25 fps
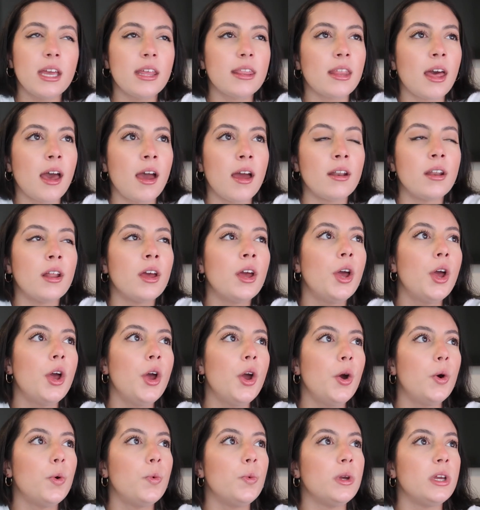And then
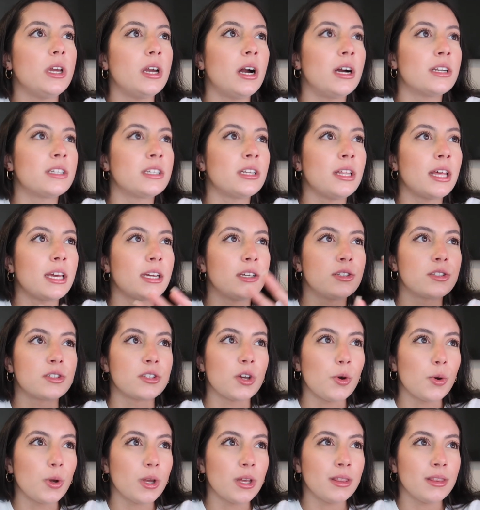we got to like
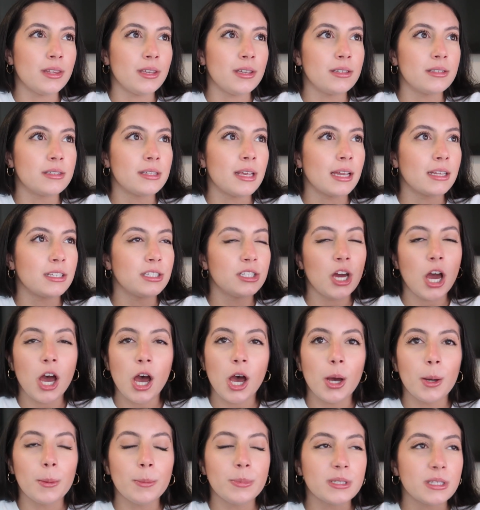soak in these like
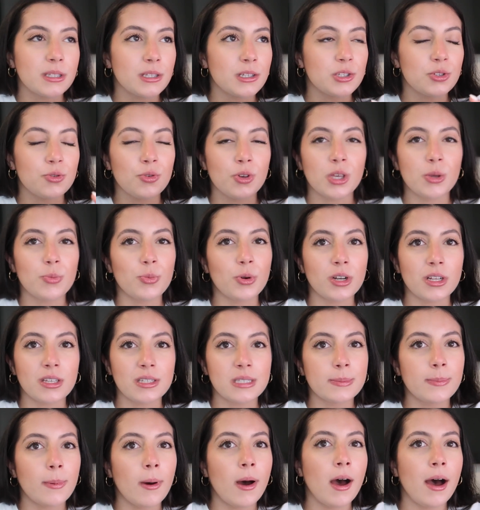tubs in this really pretty
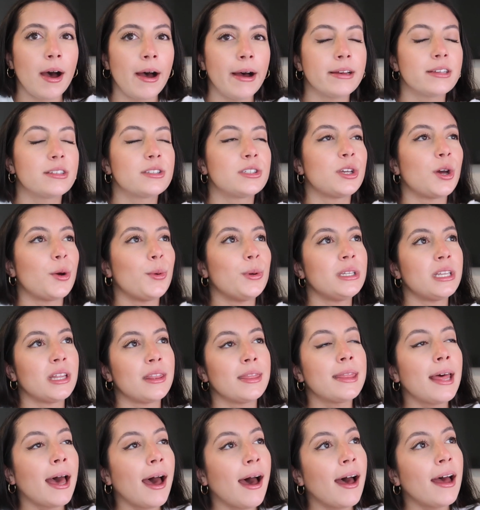spa. So we
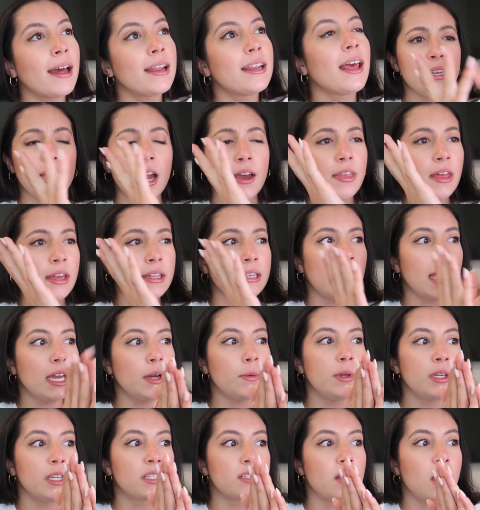did that. Yeah, that
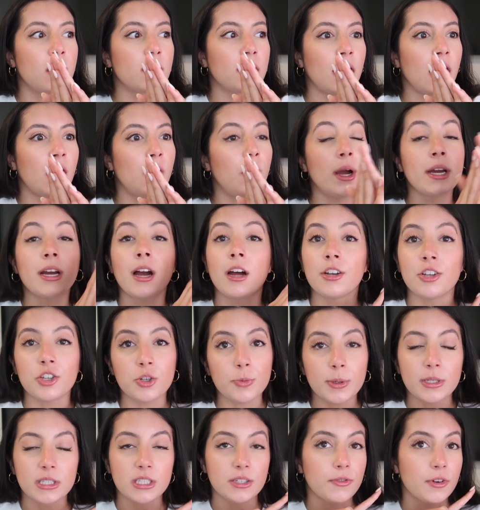night we just hung out. I got a
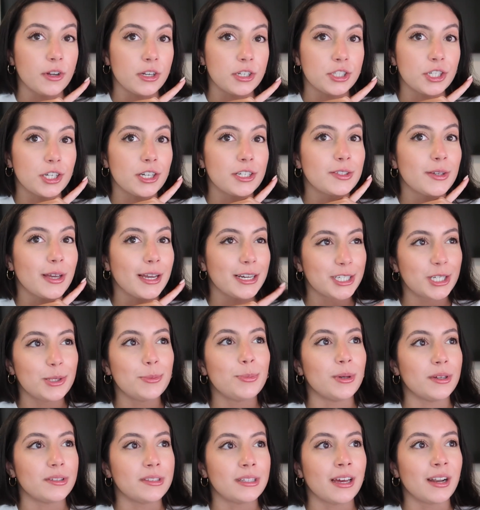new piece of furniture. So I
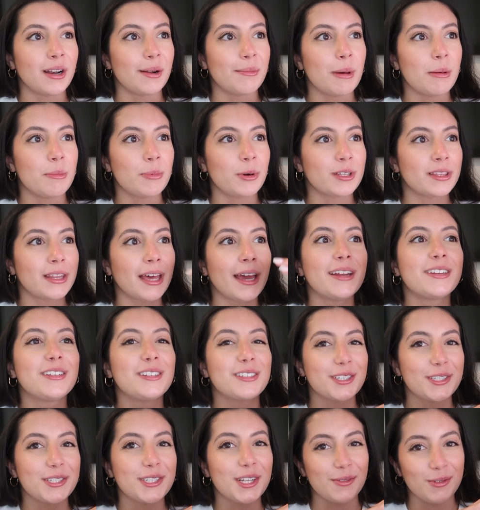actually built that on my birthday
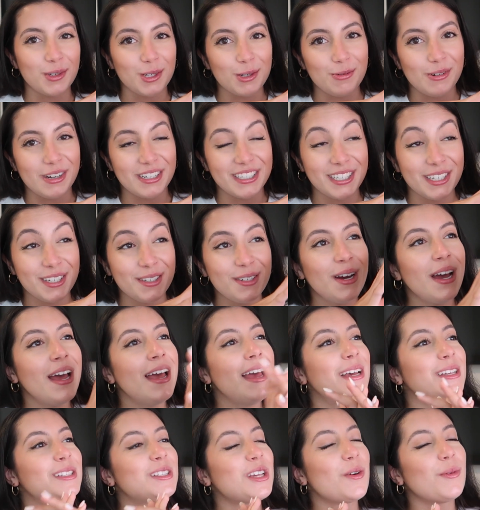just because I really wanted to.
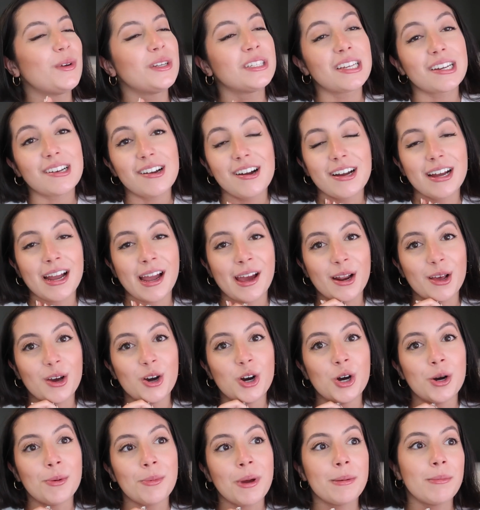So we just like hung out at
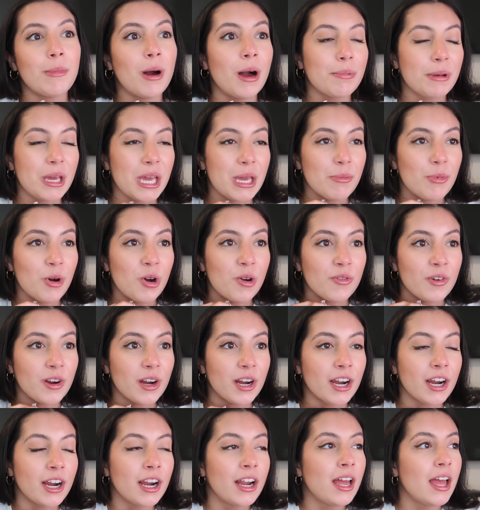home. My mom came
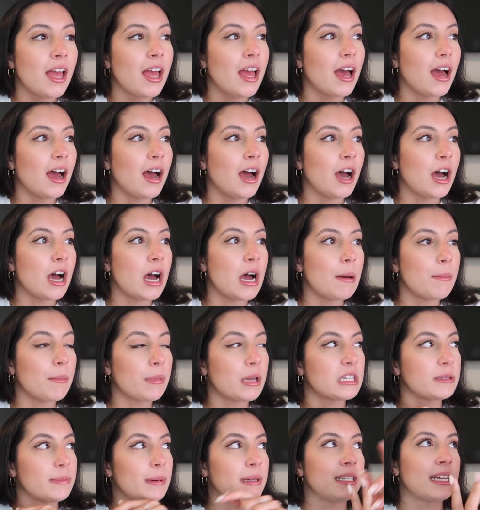over um,
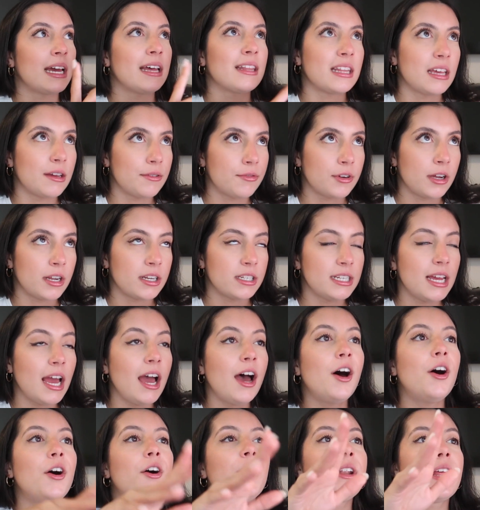because my dad left for out of
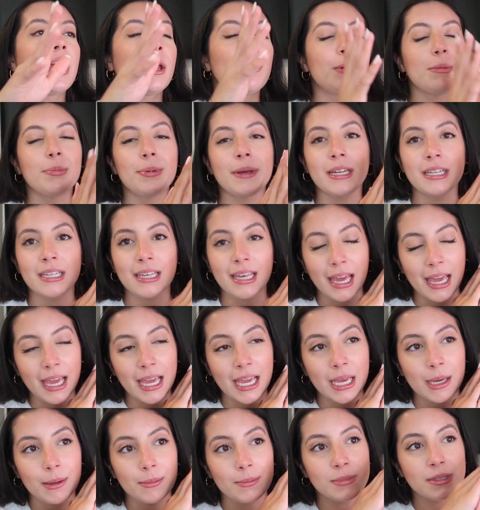town and we played
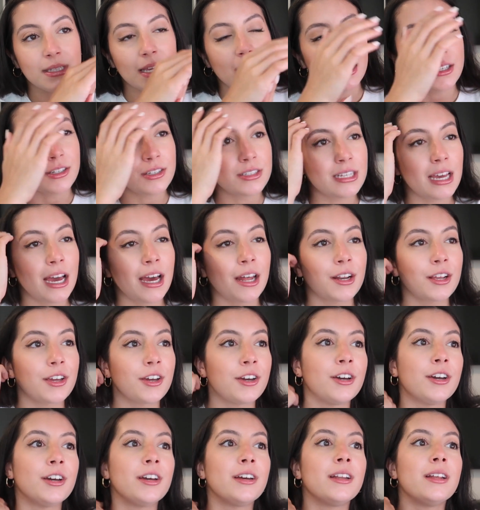games and just had a
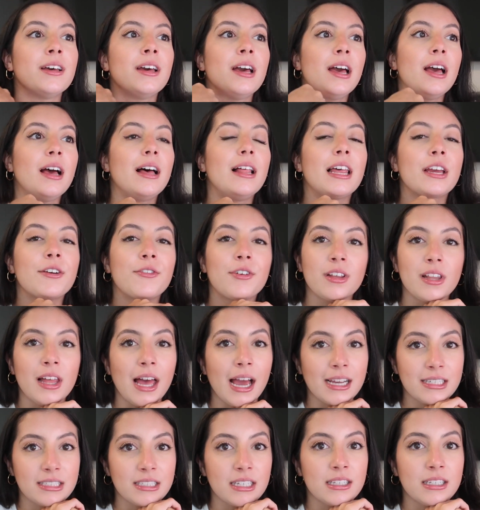good like
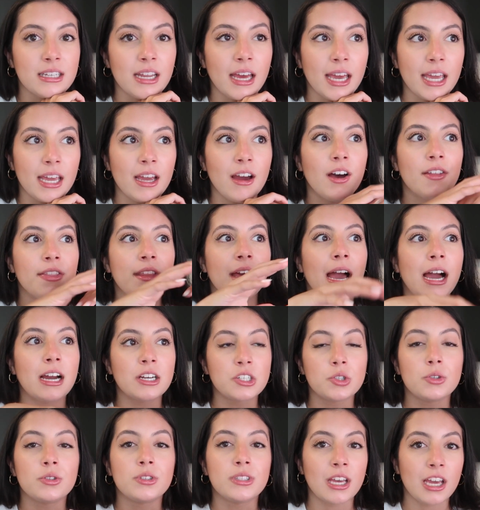relaxing night on the
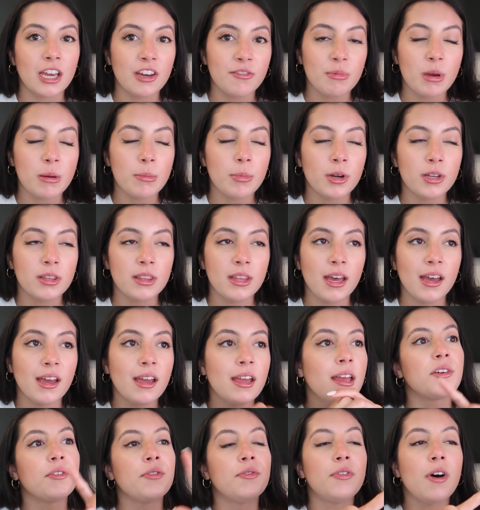actual day of my
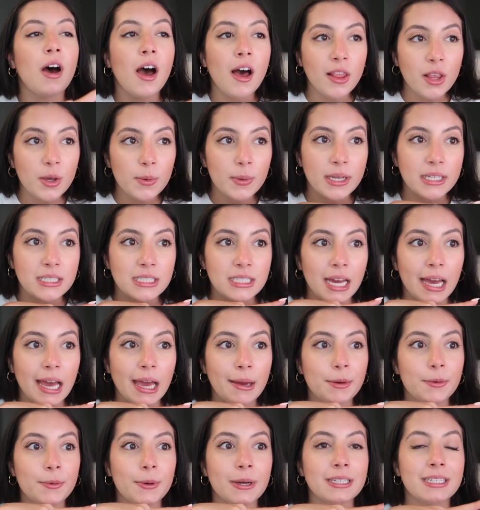birthday. The following
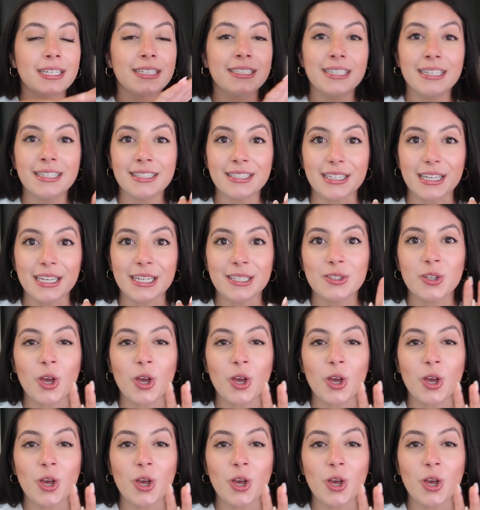day we went to Disney.